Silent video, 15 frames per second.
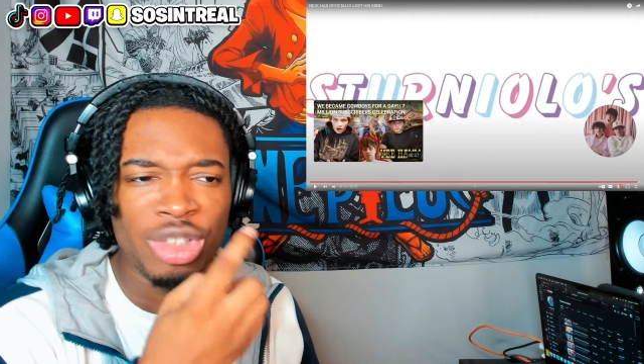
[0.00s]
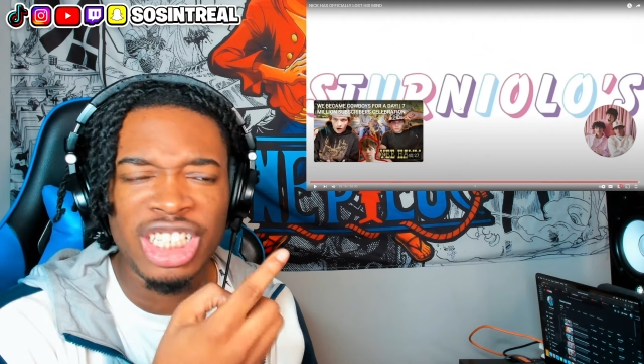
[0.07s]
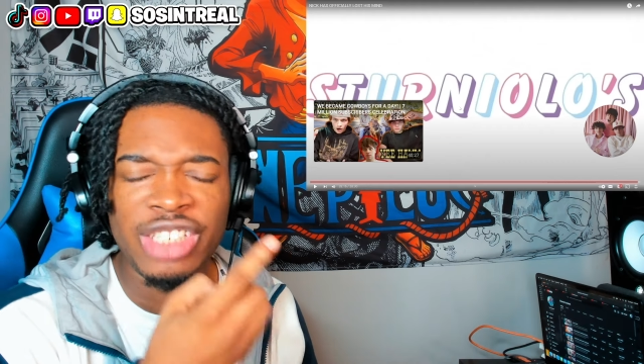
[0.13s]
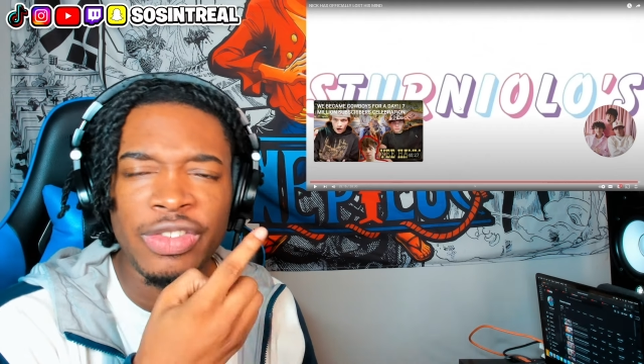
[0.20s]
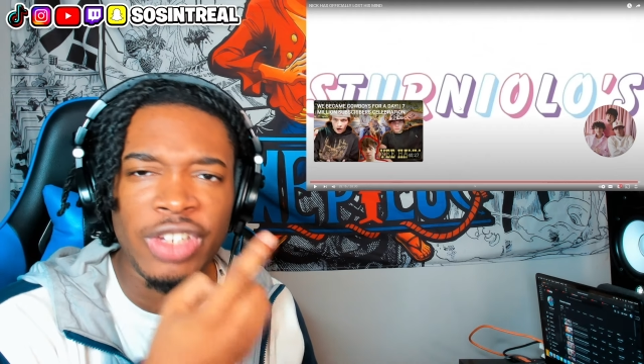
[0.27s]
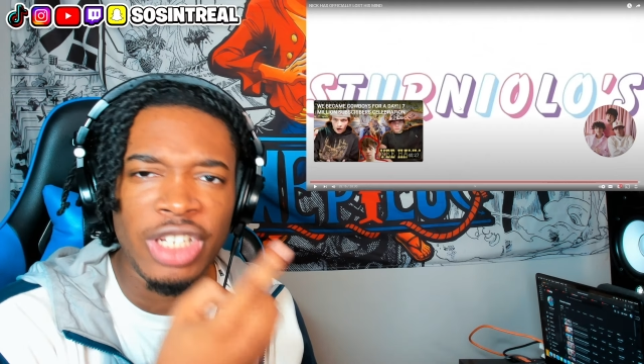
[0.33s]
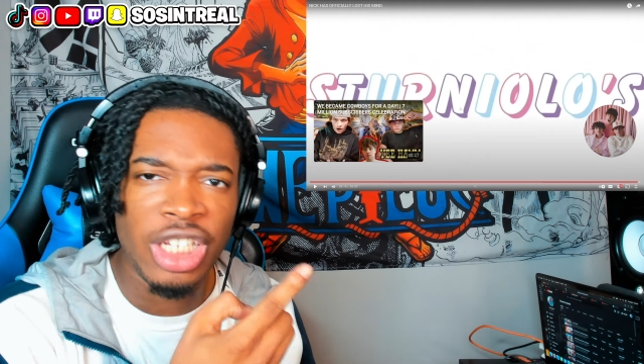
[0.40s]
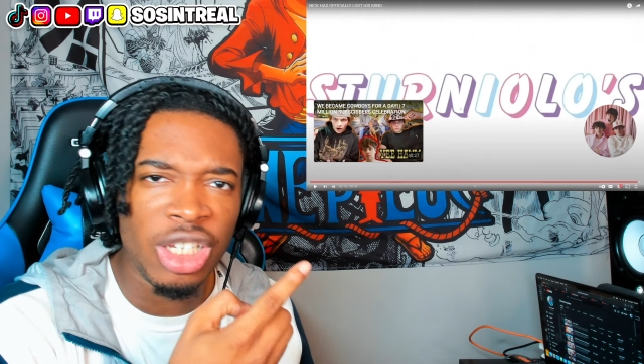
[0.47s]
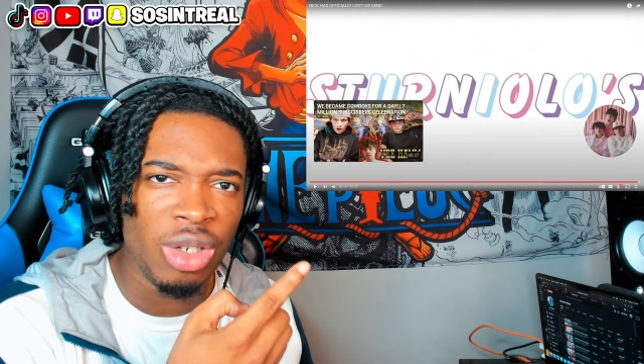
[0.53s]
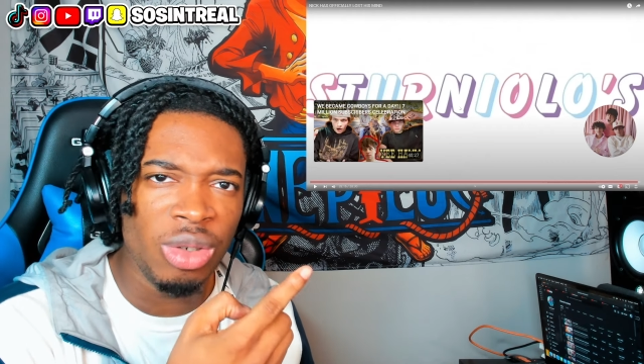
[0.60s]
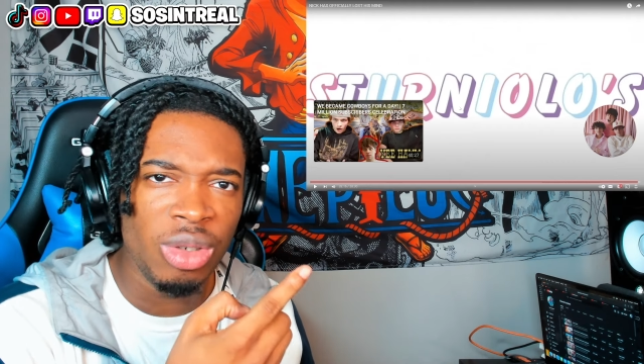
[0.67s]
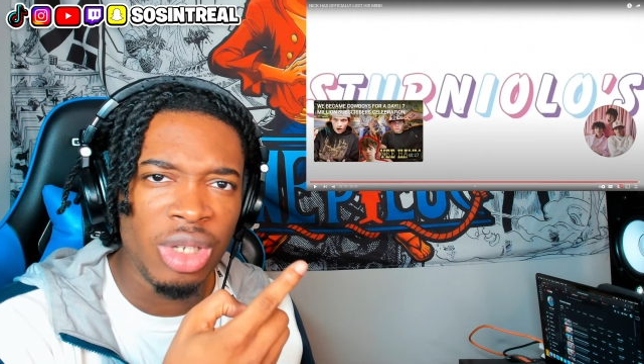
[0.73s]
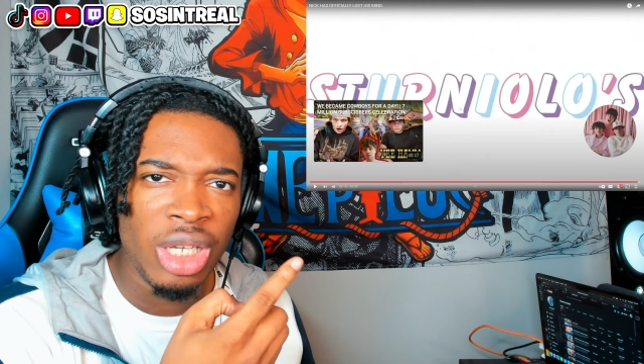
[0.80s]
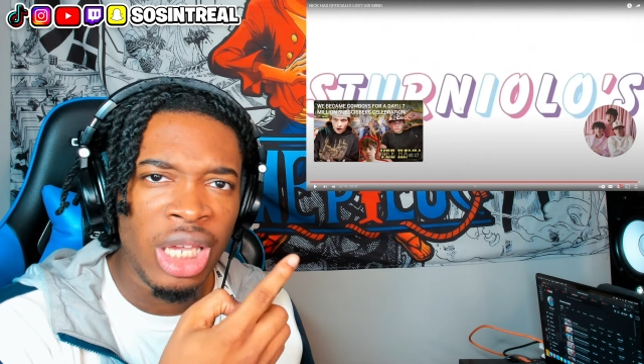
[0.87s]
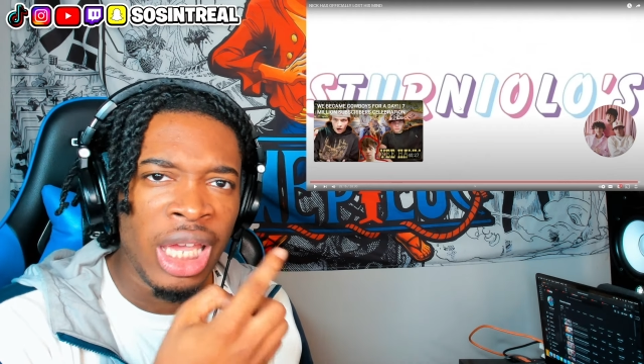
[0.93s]
this video
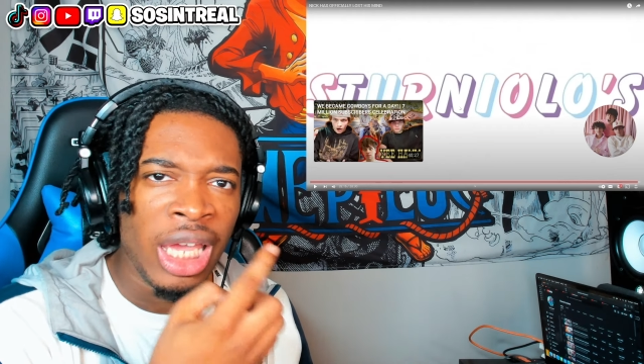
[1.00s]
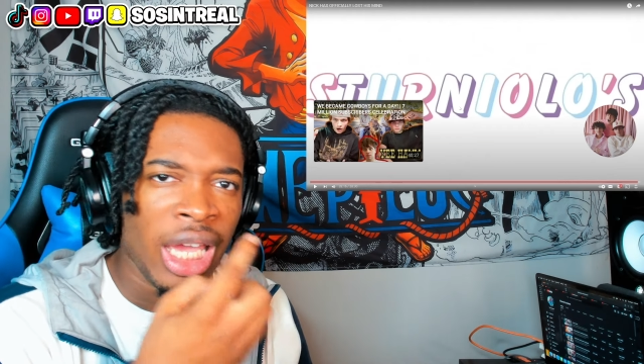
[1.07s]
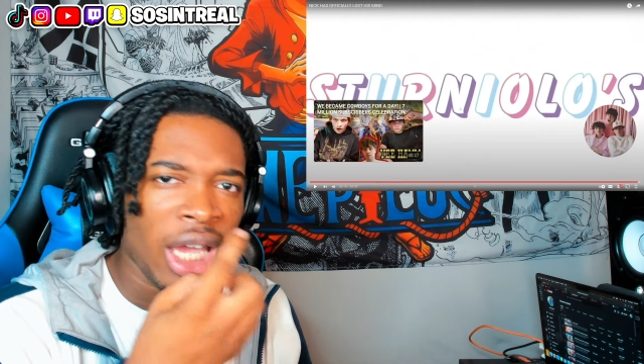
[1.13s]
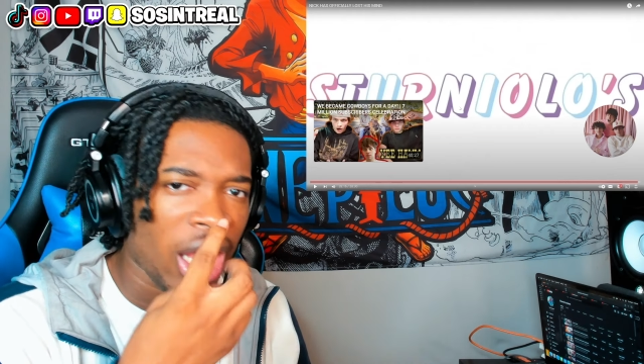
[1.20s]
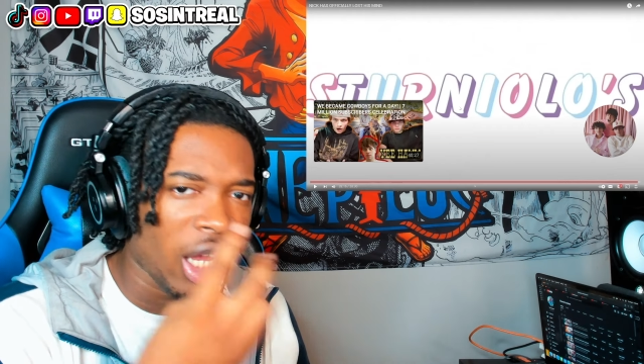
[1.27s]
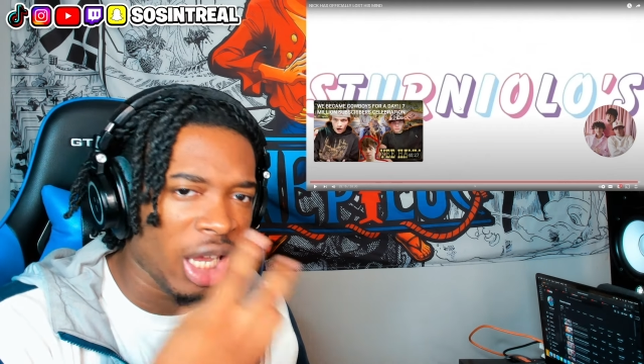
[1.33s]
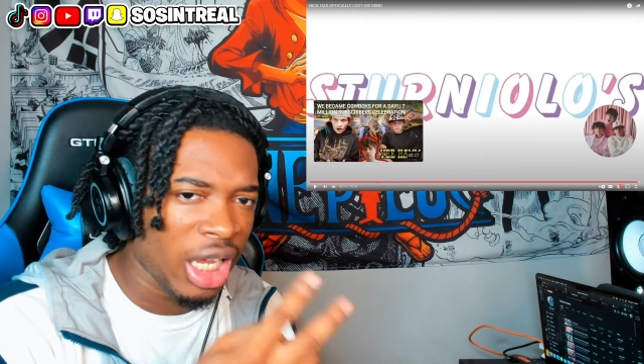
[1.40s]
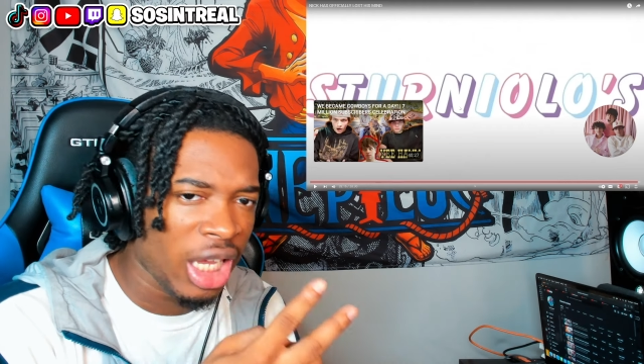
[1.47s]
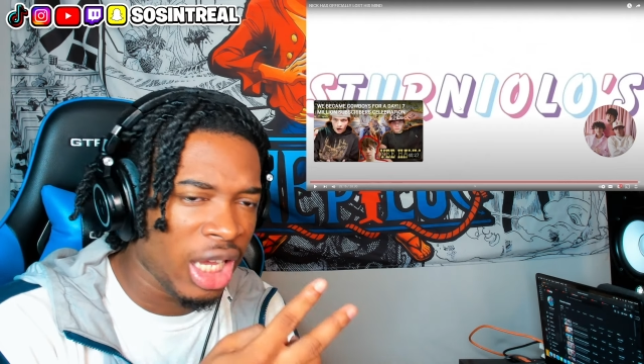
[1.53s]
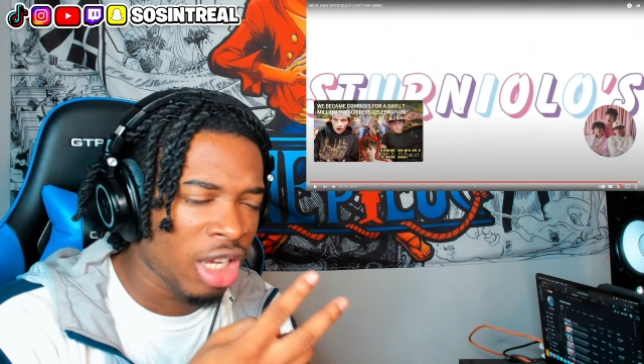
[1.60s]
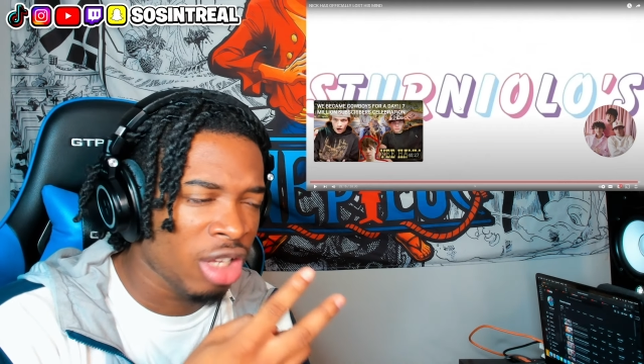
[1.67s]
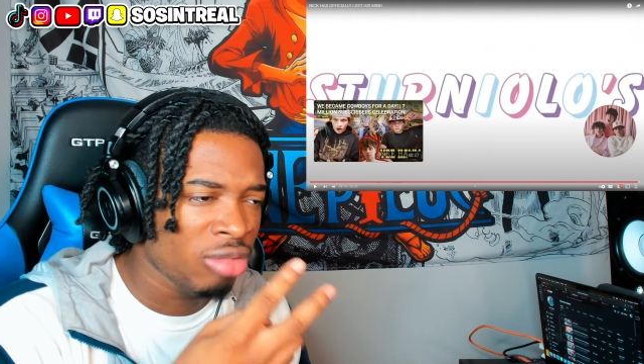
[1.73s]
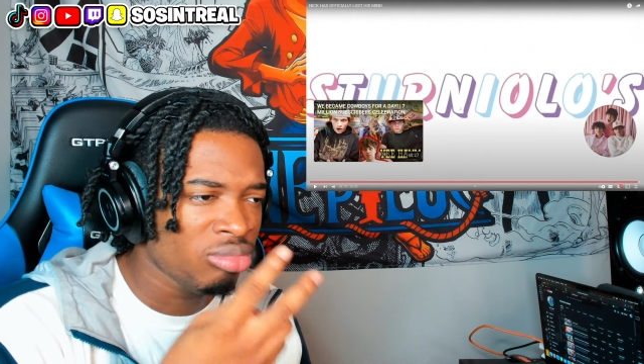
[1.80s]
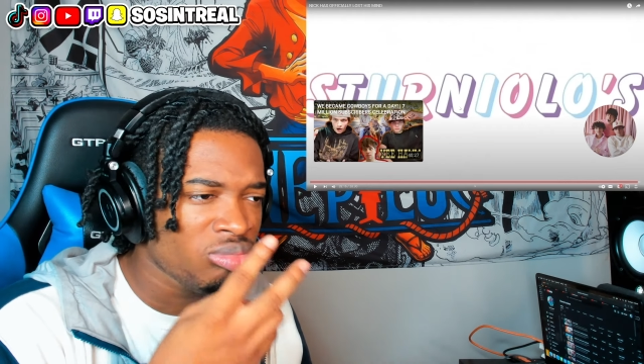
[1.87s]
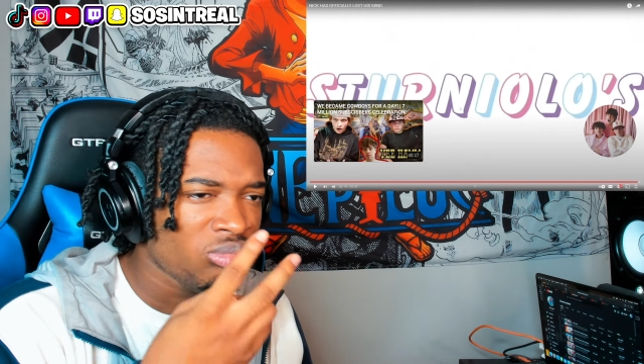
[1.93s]

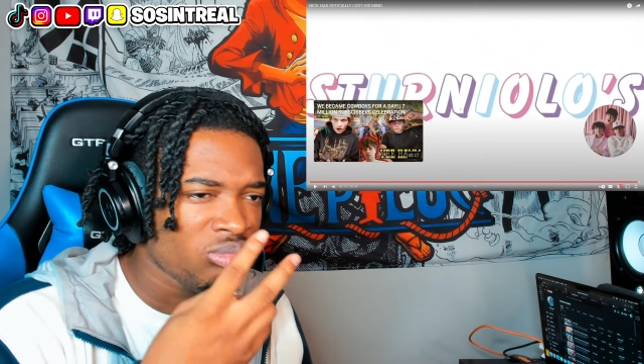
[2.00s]
and